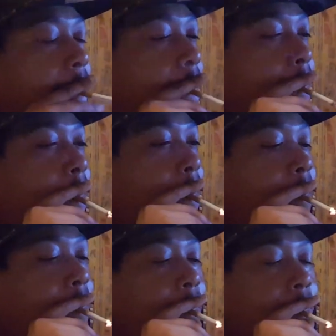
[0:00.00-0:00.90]
feel like
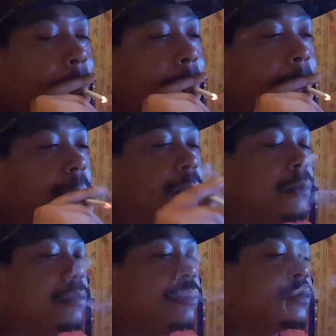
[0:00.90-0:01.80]
she's the
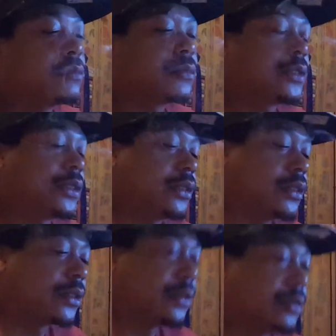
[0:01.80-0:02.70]
queen of
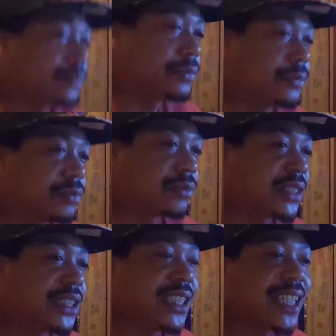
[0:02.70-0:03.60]

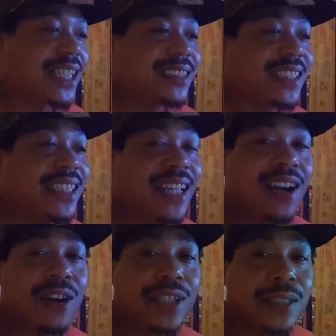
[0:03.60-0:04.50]
MGTOW. See, like I said,
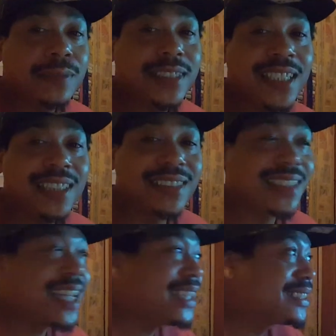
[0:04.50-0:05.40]
they all keep saying the
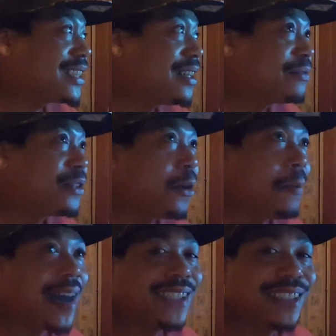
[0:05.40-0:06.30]
same stuff.
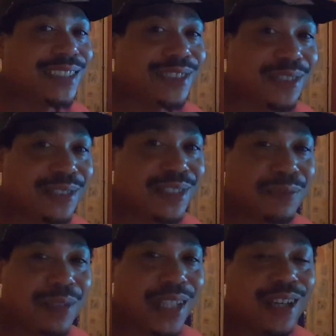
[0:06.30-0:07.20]
Nobody is
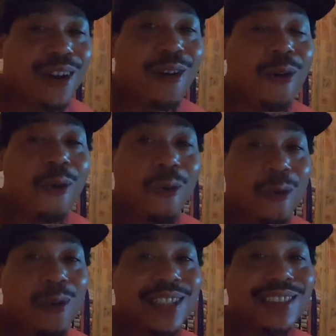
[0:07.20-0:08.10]
using me.
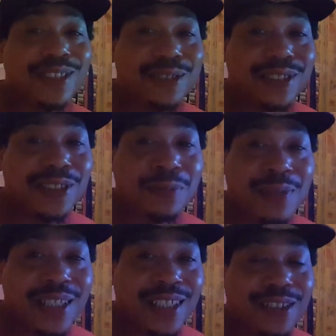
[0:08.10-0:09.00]
Who is using
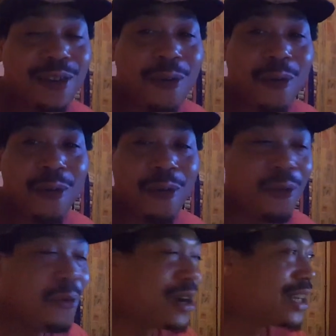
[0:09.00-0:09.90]
me?
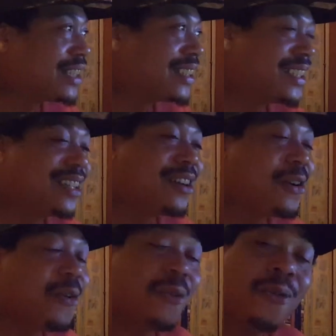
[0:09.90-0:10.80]
Who?
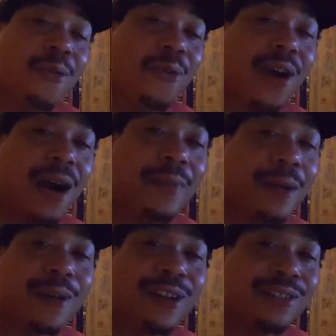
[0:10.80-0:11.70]
Who? I
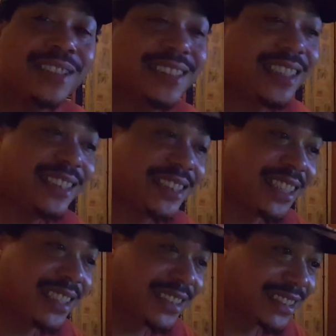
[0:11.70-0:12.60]
make my own
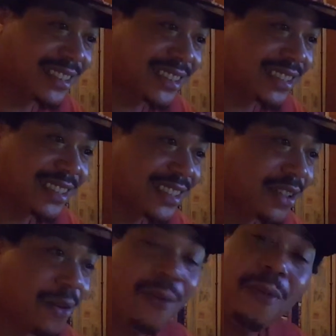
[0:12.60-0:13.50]
decisions.
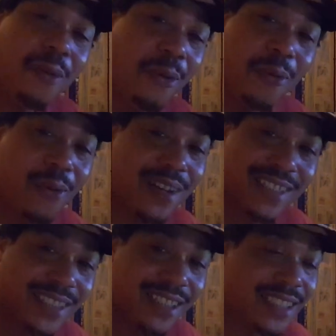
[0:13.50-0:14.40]
Who?